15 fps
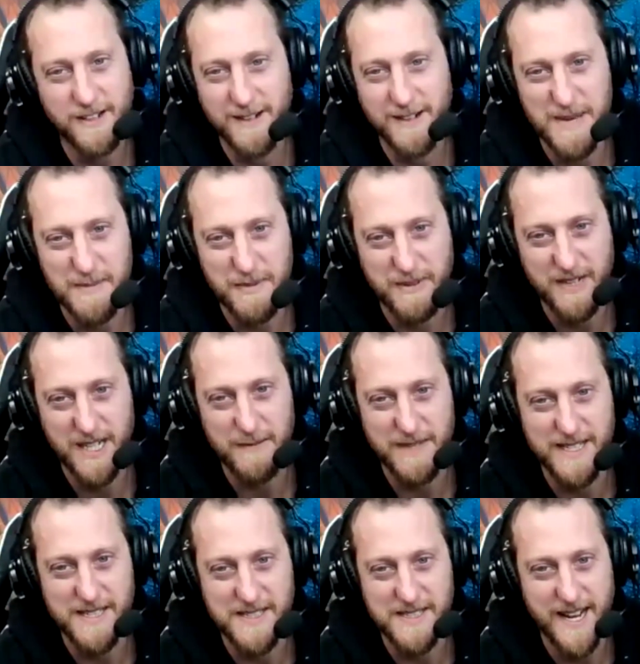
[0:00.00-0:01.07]
you know how many people are
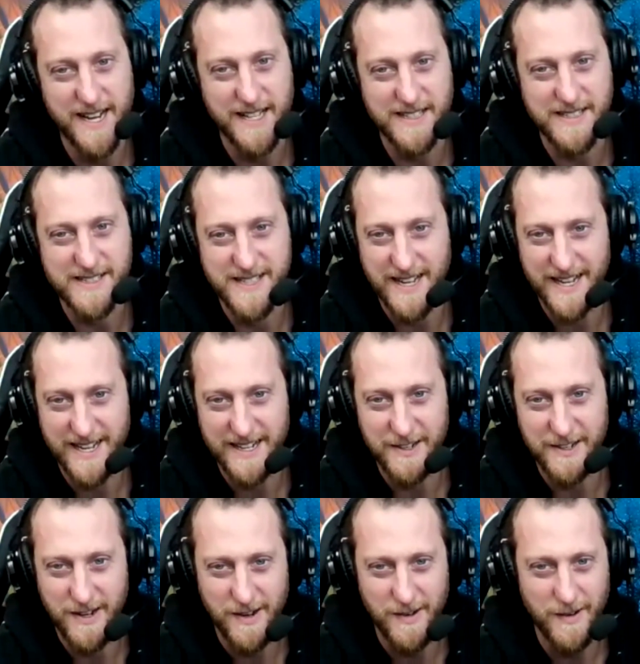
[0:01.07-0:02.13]
going to be staying
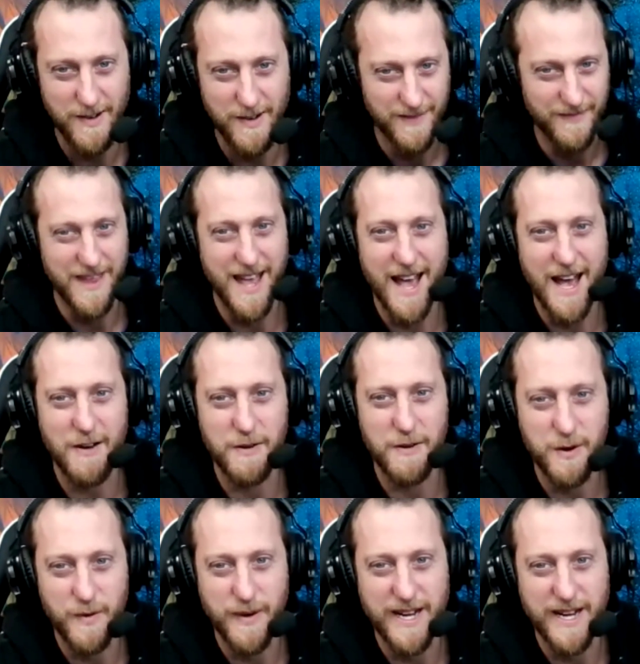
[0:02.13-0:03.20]
inside? You know
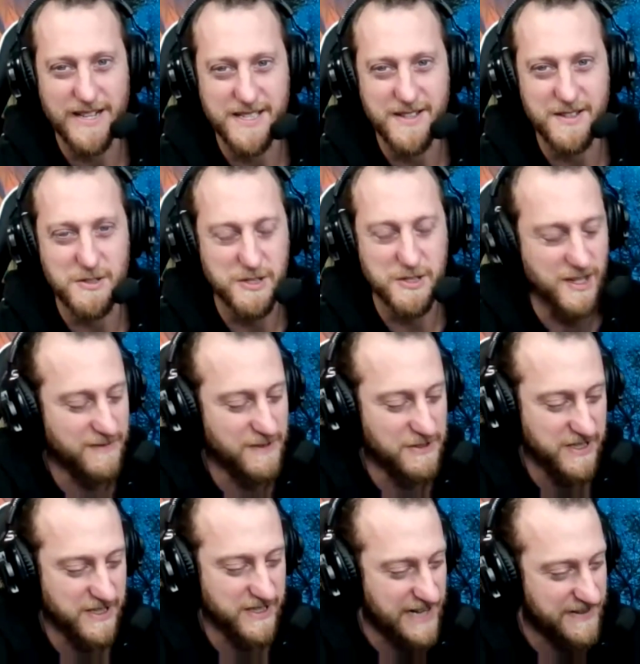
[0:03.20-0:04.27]
how crazy the
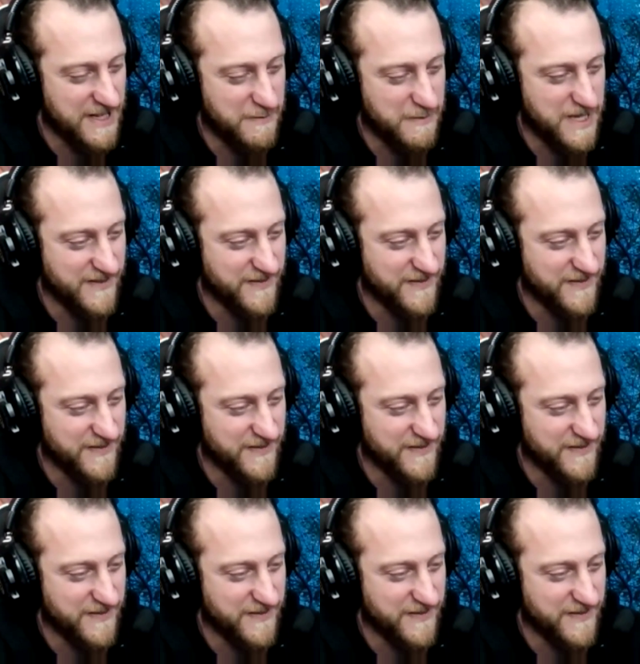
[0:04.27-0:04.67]
servers are going to have